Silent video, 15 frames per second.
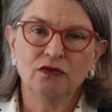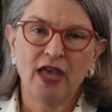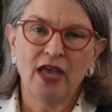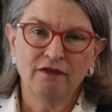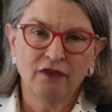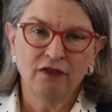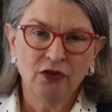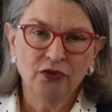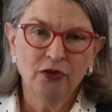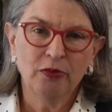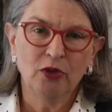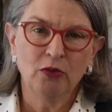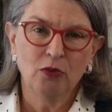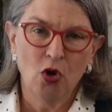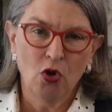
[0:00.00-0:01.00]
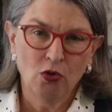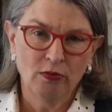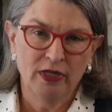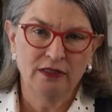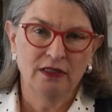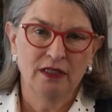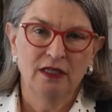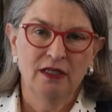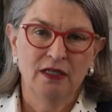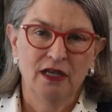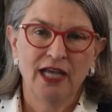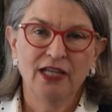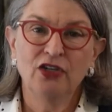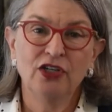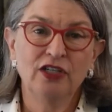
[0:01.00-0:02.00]
that vulnerable moment
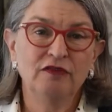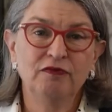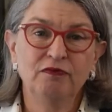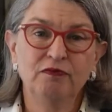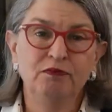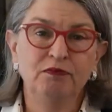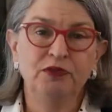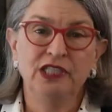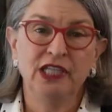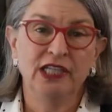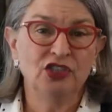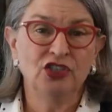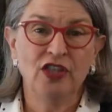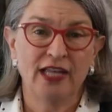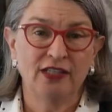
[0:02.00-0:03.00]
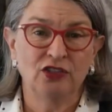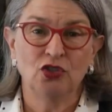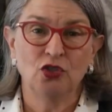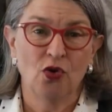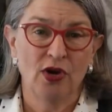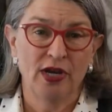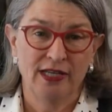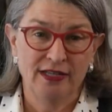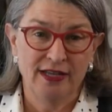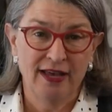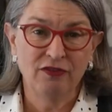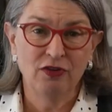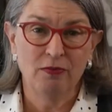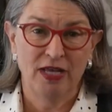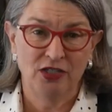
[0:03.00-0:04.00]
i could have ditched that story and
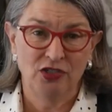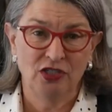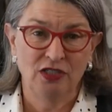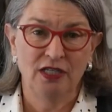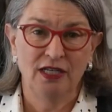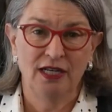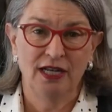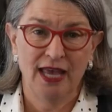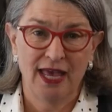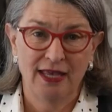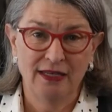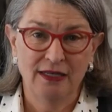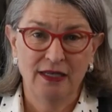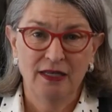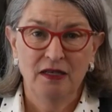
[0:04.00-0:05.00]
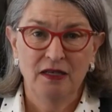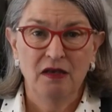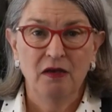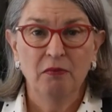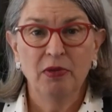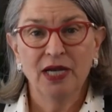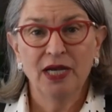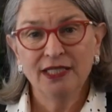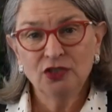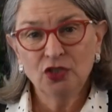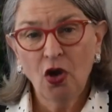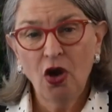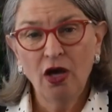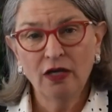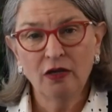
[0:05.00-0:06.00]
never mentioned it again but i
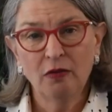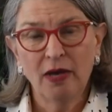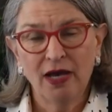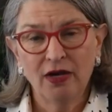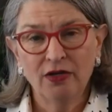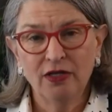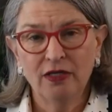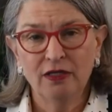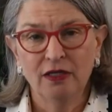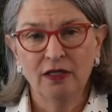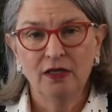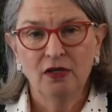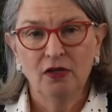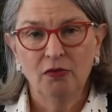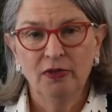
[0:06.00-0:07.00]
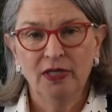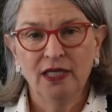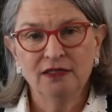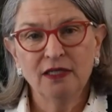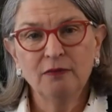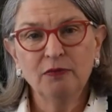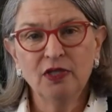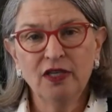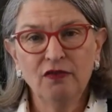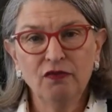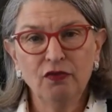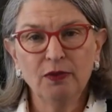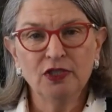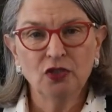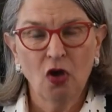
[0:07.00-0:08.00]
talk about it because I believe
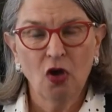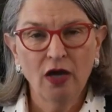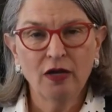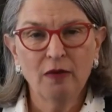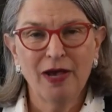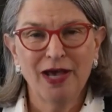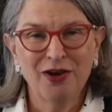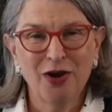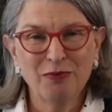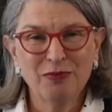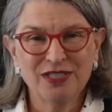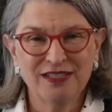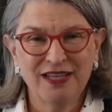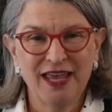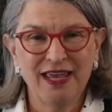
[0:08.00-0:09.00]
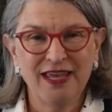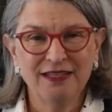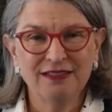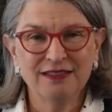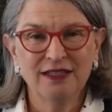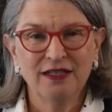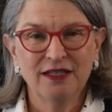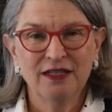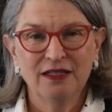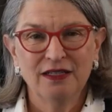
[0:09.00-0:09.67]
when we talk about our mistakes,